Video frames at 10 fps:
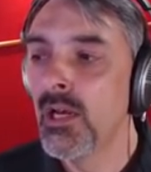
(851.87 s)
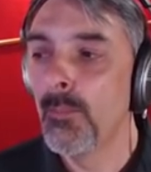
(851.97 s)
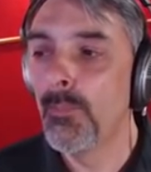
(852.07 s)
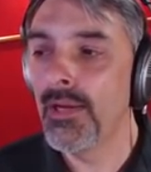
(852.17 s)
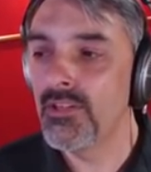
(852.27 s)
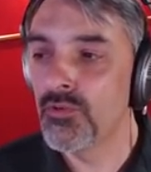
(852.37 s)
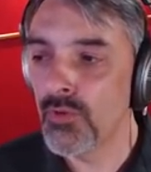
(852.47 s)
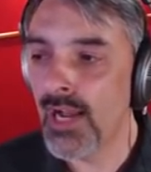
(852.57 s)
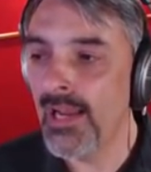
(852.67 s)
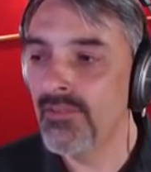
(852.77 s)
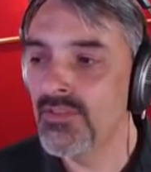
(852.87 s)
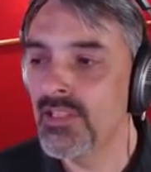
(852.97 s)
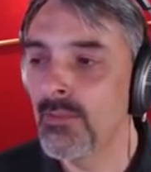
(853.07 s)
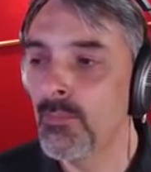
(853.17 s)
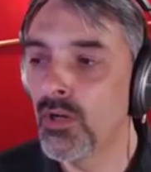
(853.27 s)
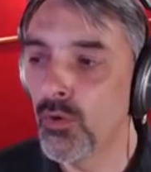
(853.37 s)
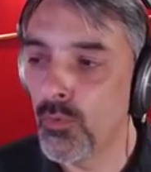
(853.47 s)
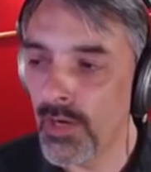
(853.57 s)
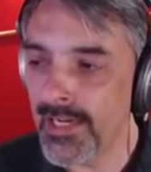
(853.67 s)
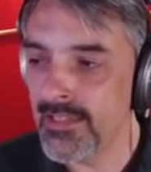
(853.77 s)
but drives them
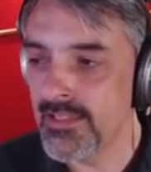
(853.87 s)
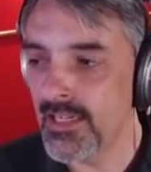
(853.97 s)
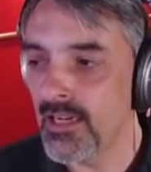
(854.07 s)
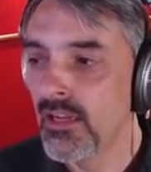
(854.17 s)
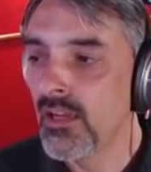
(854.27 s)
crazy.